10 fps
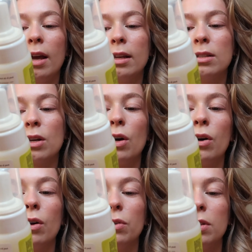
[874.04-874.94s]
It's
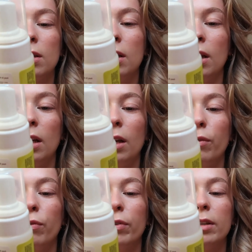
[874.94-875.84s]
called the
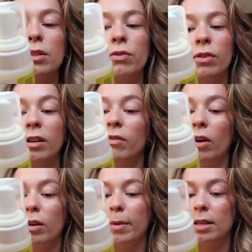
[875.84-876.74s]
Frizz-Free
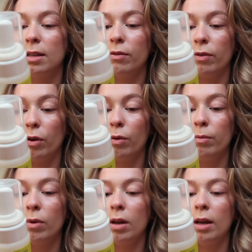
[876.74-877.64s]
Volumizing Foam.
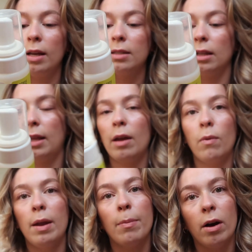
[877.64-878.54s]
It's a
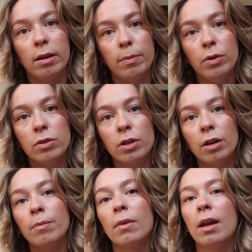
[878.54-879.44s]
lightweight body
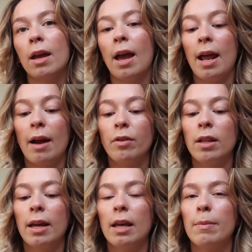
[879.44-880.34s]
booster, and I
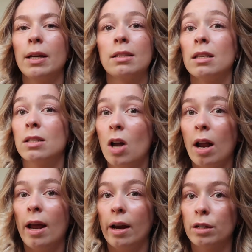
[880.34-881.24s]
really like it because it's
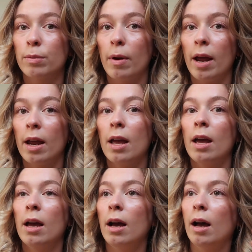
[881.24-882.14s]
not a hairspray.
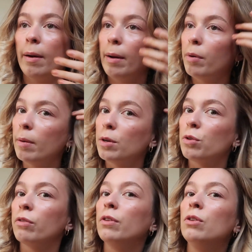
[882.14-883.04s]
I pretty
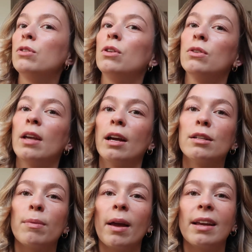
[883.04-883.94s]
much refuse to use
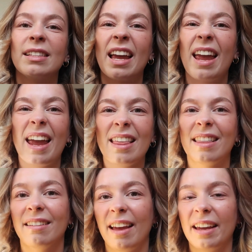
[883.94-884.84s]
hairspray because I hate
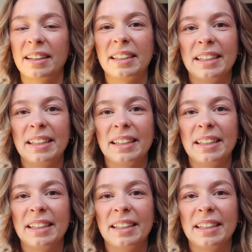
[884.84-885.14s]
the like